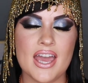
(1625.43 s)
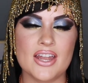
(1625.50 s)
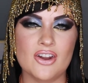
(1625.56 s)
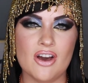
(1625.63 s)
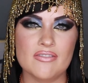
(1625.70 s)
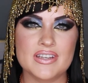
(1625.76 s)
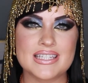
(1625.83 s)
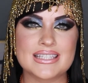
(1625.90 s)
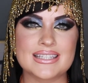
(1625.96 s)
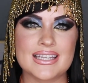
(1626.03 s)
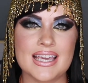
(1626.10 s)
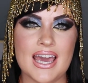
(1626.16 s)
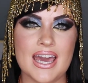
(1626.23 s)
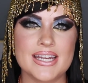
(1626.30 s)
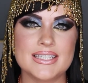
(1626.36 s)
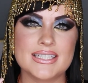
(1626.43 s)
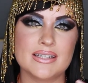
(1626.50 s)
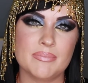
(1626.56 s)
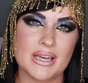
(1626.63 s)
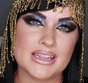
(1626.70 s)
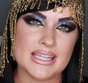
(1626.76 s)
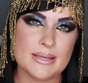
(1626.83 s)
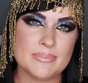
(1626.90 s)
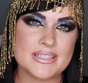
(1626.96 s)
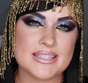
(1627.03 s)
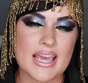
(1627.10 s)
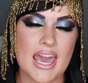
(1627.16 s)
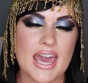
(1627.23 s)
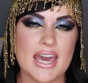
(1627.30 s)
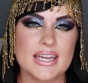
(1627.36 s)
and obviously I did my lips
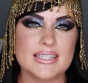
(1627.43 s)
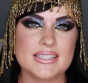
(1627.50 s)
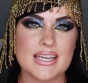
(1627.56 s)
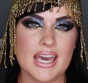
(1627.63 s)
and